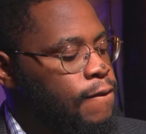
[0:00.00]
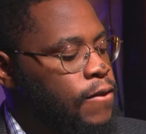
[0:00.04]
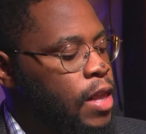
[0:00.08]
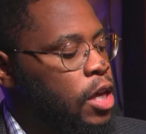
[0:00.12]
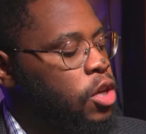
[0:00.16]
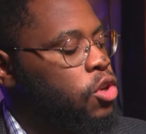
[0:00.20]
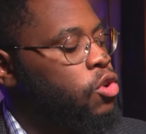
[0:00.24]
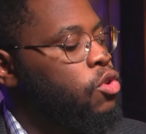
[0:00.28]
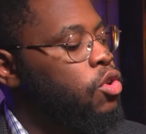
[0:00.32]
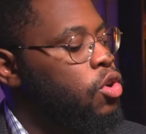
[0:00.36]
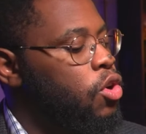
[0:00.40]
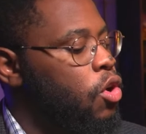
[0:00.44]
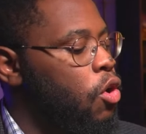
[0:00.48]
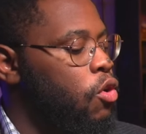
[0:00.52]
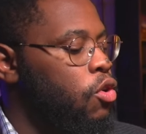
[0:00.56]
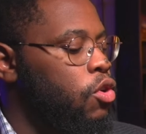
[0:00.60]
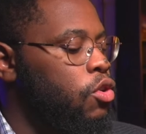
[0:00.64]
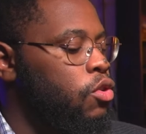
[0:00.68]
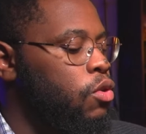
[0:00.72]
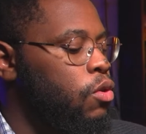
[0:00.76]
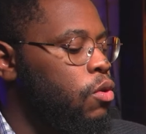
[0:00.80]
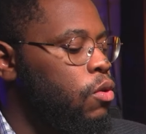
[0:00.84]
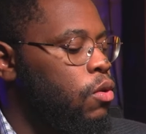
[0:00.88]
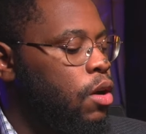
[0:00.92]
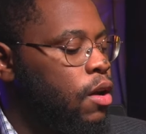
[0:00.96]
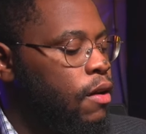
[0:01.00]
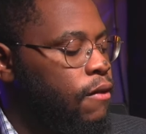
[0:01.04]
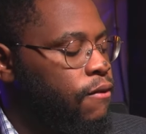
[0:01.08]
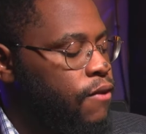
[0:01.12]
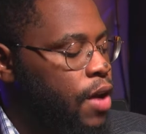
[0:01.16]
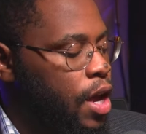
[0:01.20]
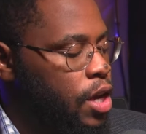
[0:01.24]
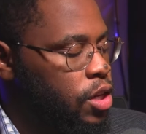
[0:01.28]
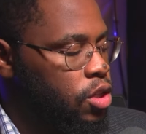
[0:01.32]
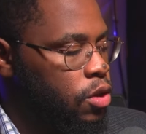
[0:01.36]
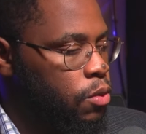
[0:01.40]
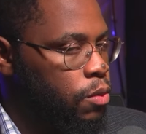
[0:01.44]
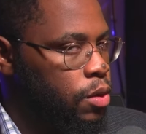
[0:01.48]
Like, you can go to
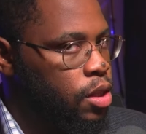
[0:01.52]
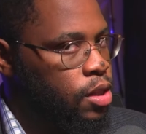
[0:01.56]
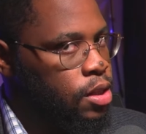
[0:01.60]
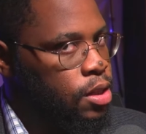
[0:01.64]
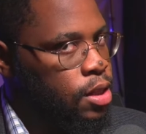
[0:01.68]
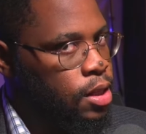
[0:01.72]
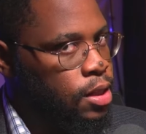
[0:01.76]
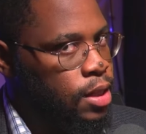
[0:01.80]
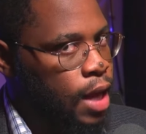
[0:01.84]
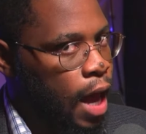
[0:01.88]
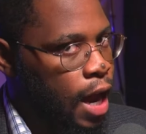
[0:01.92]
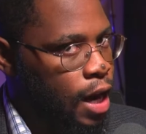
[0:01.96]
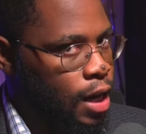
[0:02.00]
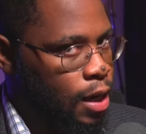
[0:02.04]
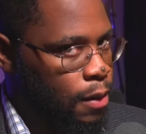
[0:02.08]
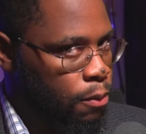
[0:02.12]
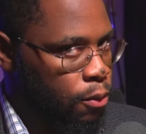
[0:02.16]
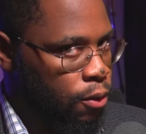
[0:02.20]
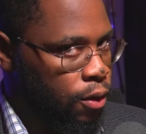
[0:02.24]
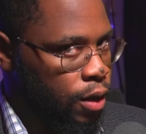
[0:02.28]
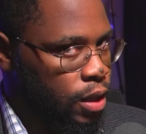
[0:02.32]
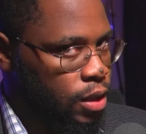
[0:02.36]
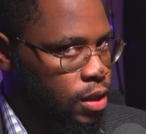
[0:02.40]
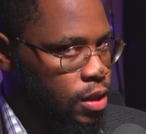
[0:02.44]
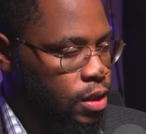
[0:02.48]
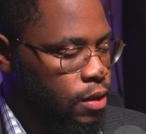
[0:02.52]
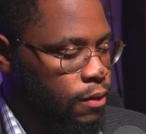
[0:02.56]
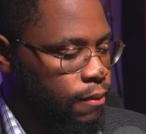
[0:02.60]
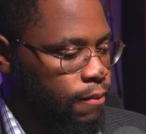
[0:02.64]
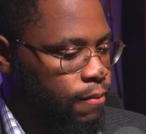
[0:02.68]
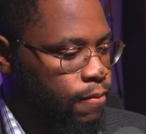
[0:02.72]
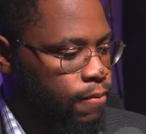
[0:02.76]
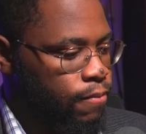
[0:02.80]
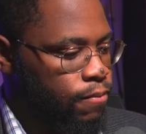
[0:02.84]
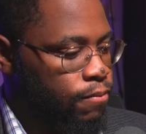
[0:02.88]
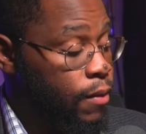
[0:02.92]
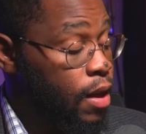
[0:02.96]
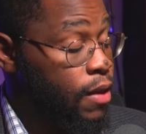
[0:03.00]
confession with a society priest,
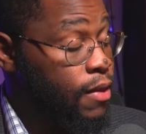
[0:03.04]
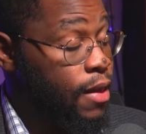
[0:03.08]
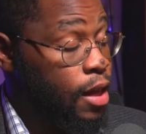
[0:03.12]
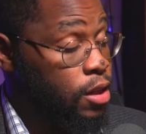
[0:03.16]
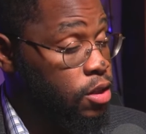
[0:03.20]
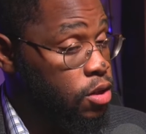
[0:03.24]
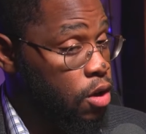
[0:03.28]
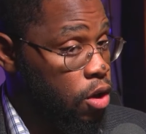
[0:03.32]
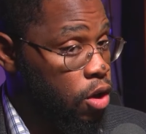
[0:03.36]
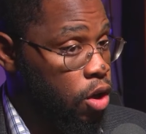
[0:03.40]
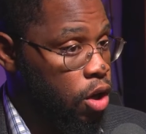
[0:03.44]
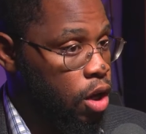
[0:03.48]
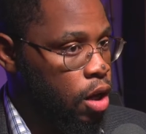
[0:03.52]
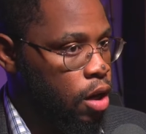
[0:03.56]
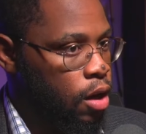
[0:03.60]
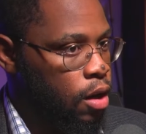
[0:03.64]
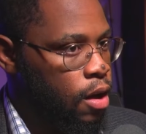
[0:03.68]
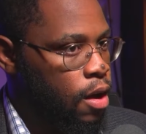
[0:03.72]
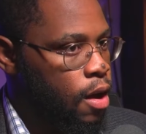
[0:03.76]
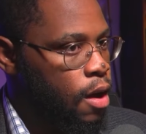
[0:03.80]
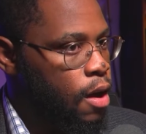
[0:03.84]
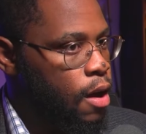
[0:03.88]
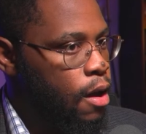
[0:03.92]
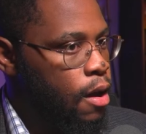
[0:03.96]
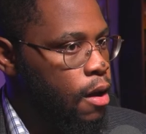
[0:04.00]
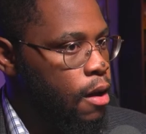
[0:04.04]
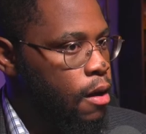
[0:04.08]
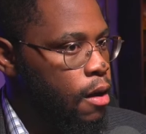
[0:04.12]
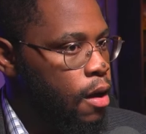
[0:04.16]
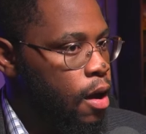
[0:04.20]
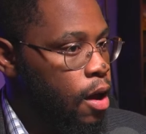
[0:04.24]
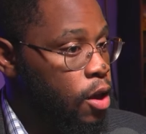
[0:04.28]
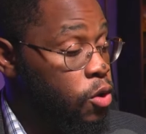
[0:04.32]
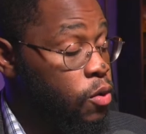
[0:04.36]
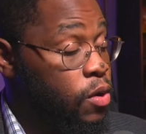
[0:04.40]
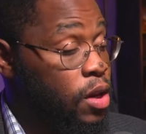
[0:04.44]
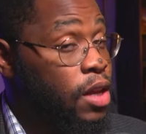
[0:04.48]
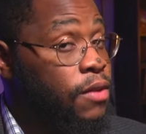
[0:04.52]
and that's all good.
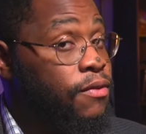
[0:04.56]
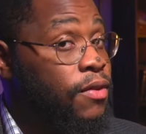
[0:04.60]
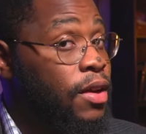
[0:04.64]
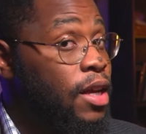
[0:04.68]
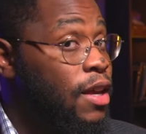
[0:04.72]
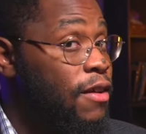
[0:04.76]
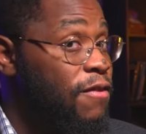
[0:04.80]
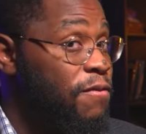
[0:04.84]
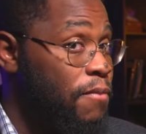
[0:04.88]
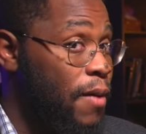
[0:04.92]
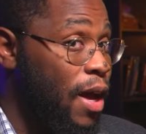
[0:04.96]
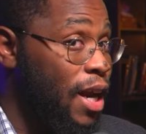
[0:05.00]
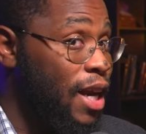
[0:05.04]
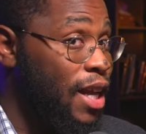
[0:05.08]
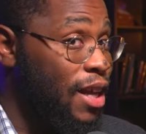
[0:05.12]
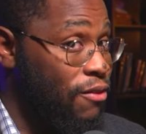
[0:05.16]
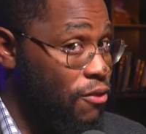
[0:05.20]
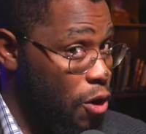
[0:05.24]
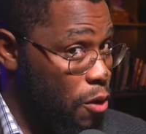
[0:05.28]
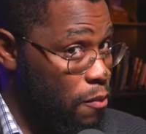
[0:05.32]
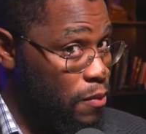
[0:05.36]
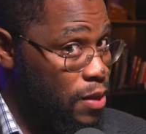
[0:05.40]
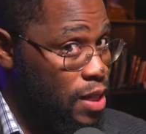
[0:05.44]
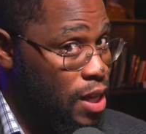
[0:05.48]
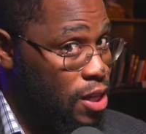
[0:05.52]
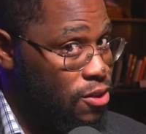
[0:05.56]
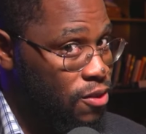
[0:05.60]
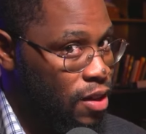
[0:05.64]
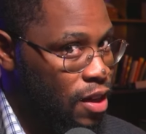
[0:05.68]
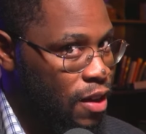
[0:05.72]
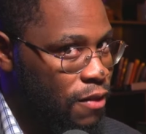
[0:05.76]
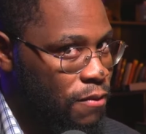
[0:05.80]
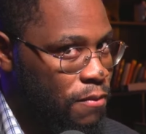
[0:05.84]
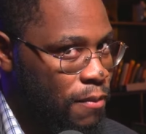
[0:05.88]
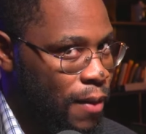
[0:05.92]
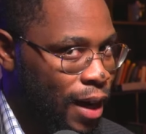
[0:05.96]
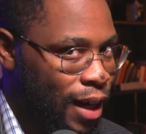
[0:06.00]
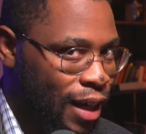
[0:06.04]
You can even give money. Rome says you can
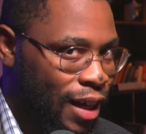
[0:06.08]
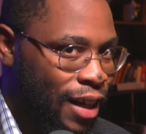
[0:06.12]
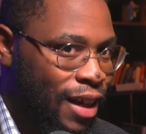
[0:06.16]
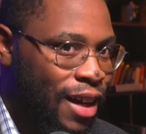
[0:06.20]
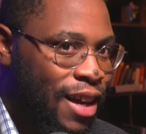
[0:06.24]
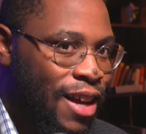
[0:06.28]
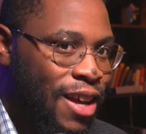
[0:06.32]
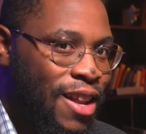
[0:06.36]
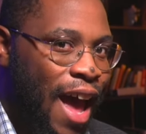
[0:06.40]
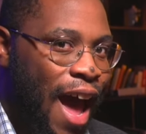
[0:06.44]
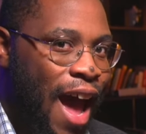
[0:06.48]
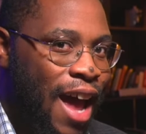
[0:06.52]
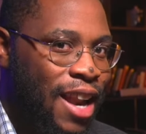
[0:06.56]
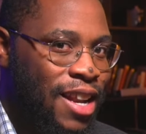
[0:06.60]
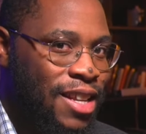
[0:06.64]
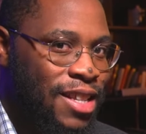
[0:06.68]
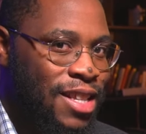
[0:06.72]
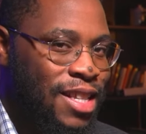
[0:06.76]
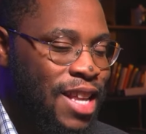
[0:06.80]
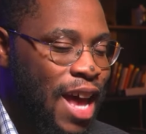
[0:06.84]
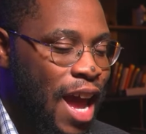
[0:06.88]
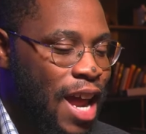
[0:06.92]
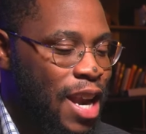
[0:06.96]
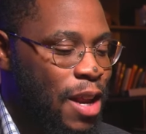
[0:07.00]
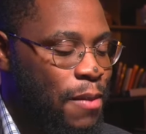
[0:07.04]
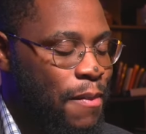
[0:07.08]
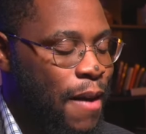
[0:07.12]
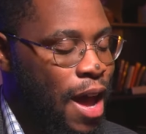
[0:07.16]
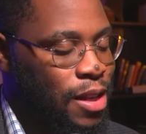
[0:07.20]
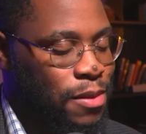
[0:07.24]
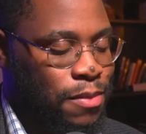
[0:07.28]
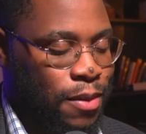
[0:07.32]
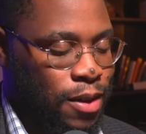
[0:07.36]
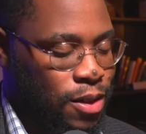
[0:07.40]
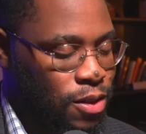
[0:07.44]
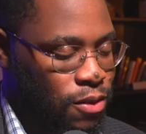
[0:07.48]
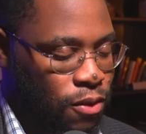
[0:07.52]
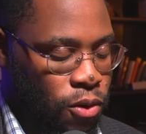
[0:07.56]
give money at a society
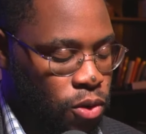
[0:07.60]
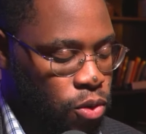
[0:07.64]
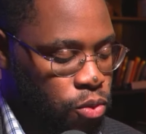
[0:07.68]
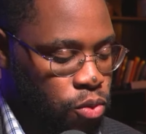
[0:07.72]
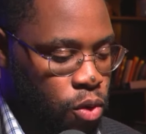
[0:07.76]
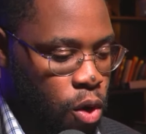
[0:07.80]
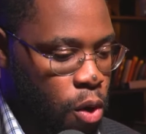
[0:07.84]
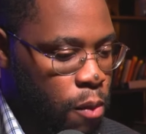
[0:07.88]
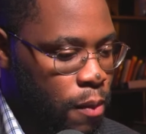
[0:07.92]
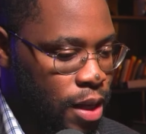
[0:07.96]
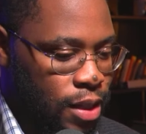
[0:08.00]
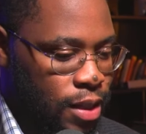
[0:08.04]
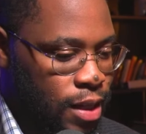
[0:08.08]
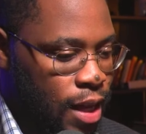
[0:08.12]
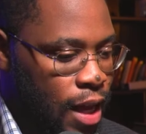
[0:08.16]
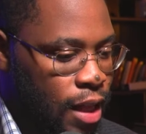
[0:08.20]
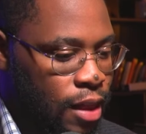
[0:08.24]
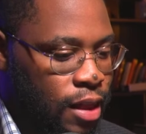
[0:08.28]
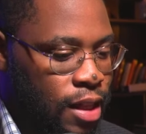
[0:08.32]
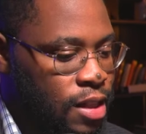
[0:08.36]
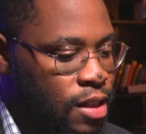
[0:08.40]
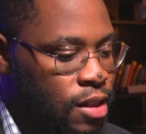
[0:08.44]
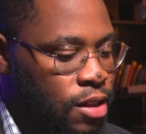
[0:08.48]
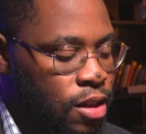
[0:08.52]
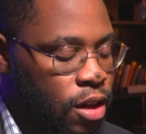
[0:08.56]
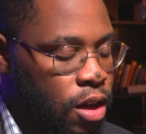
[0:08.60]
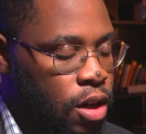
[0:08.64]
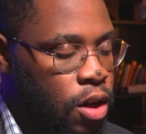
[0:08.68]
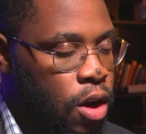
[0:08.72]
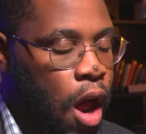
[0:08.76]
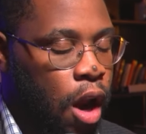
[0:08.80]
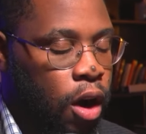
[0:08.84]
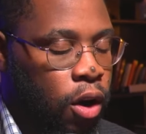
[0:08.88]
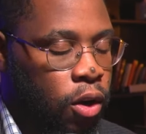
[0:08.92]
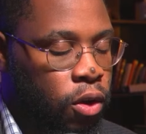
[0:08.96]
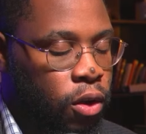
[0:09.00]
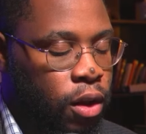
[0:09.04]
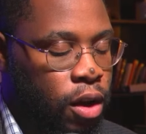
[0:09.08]
Mass because, of course, Rome has said this is a
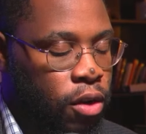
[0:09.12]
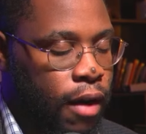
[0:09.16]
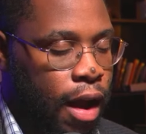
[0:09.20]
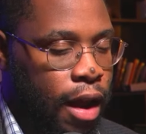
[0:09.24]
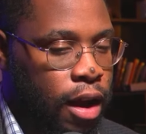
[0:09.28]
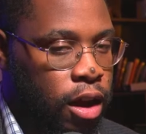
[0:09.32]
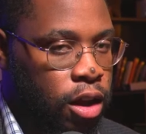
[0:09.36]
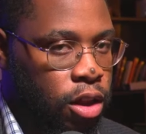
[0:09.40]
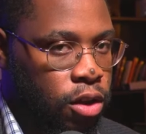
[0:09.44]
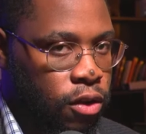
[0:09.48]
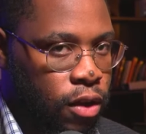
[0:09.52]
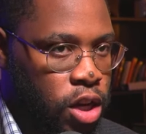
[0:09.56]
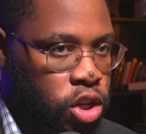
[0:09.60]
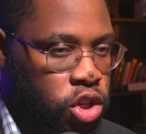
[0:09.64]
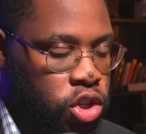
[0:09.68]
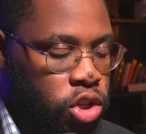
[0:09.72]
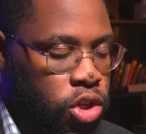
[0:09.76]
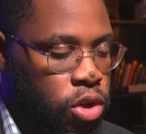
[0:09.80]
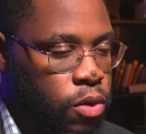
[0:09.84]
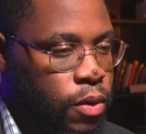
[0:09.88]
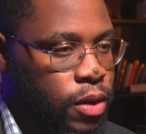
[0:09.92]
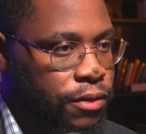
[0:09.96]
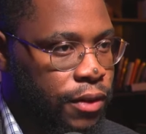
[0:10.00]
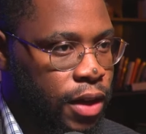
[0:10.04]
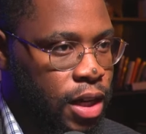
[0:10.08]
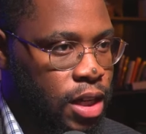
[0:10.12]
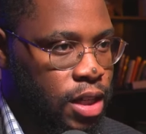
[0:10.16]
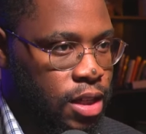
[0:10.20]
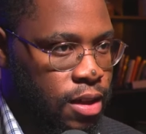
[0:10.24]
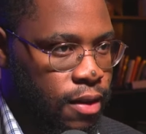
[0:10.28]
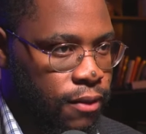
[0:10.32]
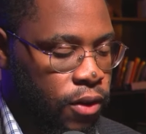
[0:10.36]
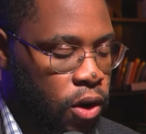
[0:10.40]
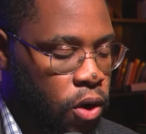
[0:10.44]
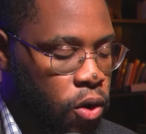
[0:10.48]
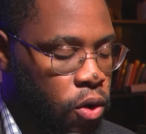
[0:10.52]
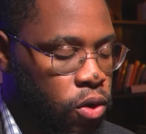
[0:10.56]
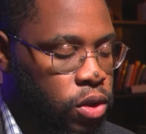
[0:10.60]
canonical irregular issue. It's very
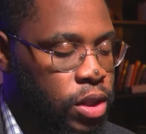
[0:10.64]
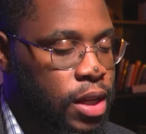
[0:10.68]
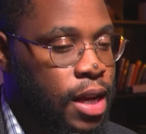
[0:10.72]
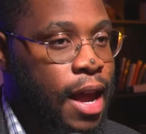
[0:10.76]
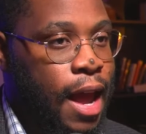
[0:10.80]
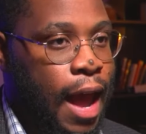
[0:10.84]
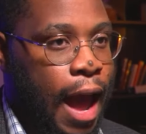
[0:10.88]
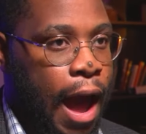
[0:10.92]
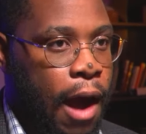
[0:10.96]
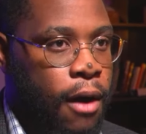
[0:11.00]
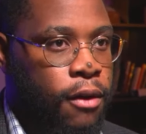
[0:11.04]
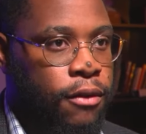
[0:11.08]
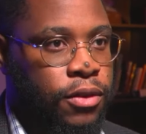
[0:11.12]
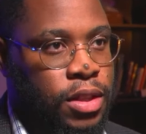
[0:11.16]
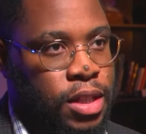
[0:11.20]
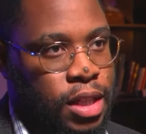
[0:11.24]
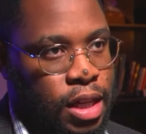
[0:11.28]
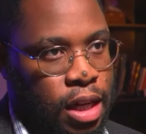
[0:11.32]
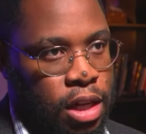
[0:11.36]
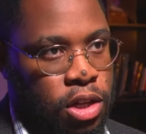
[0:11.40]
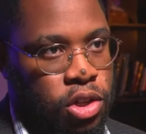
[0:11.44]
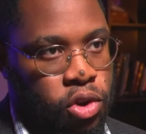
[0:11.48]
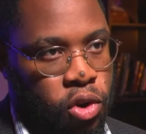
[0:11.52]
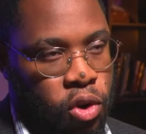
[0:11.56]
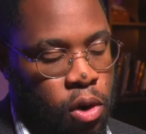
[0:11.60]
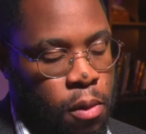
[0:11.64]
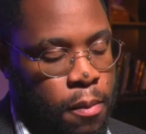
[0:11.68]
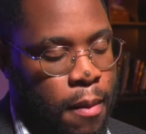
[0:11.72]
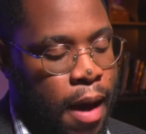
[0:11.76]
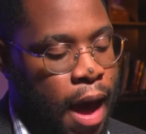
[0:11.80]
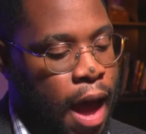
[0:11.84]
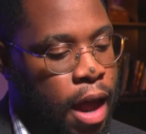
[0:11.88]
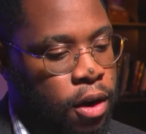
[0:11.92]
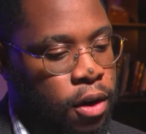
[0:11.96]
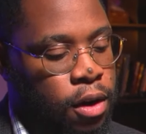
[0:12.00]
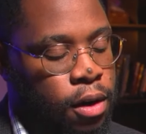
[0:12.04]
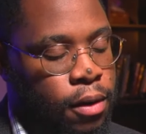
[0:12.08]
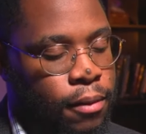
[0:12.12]
difficult. However, it's an internal
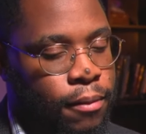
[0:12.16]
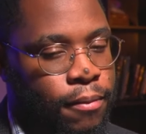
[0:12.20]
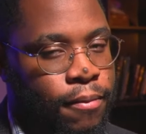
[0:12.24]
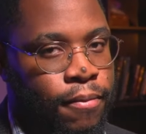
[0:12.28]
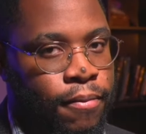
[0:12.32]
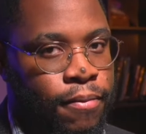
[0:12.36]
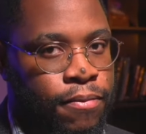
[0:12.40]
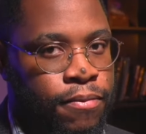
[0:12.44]
matter.